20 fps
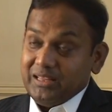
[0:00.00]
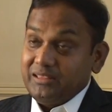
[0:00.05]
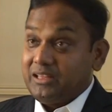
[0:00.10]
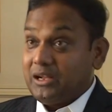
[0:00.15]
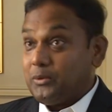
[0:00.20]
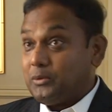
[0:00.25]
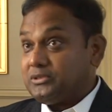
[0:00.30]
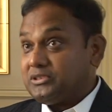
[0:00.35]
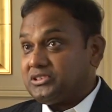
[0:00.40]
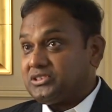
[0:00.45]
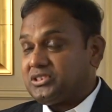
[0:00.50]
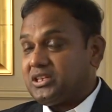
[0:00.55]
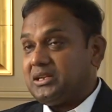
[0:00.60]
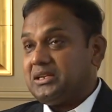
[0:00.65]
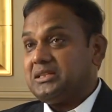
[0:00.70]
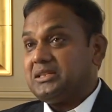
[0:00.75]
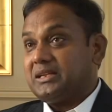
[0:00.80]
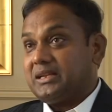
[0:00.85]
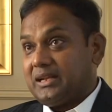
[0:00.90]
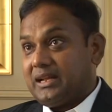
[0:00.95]
And there was a
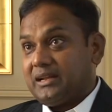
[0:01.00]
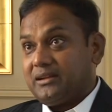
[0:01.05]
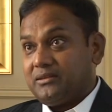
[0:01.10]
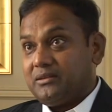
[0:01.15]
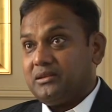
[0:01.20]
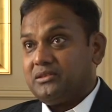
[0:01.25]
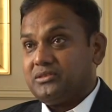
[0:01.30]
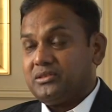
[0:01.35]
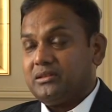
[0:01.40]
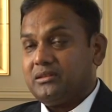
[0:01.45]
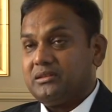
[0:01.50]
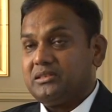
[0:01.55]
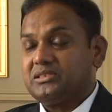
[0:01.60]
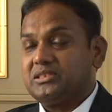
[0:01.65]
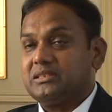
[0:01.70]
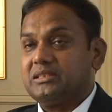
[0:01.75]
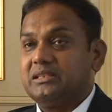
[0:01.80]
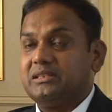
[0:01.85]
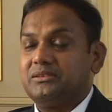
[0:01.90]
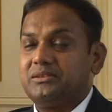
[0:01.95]
study that I
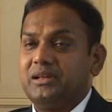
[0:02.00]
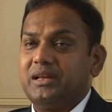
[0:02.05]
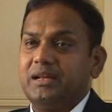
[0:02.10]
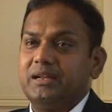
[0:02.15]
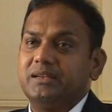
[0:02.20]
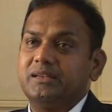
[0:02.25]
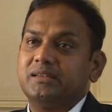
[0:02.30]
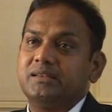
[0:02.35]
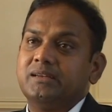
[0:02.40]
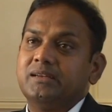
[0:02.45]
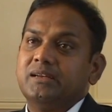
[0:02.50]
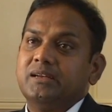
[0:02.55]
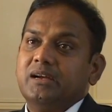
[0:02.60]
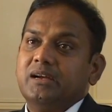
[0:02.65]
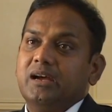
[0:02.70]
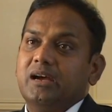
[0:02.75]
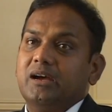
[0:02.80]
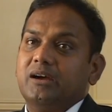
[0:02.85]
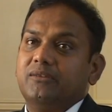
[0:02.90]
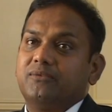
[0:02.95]
recently read
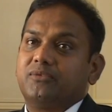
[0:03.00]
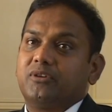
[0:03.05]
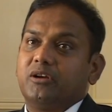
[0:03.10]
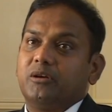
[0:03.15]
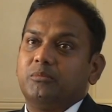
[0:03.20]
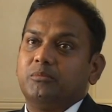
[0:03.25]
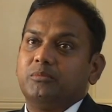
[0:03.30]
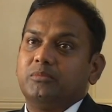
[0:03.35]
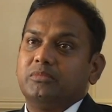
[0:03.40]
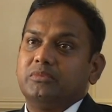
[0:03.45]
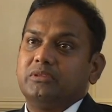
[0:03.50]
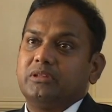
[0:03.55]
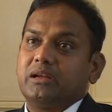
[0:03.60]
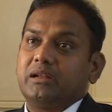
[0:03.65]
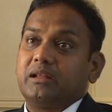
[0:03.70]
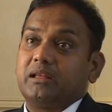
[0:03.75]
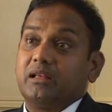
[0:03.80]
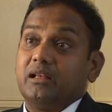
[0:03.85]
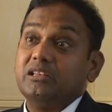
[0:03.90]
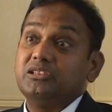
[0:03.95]
uh, from the
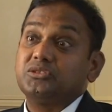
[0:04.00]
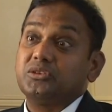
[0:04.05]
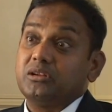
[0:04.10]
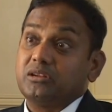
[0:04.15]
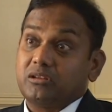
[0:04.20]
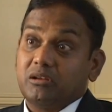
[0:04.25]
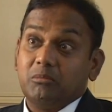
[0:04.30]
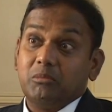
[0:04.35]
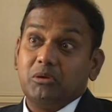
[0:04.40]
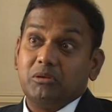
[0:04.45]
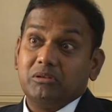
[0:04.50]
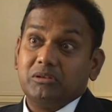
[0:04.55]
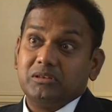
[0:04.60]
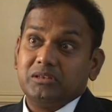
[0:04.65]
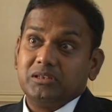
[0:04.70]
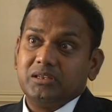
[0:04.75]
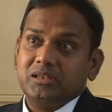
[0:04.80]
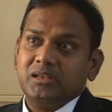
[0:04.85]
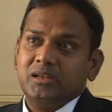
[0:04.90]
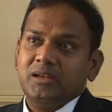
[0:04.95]
agricultural
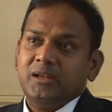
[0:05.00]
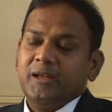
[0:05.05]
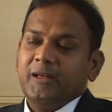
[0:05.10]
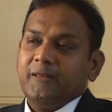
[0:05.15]
community.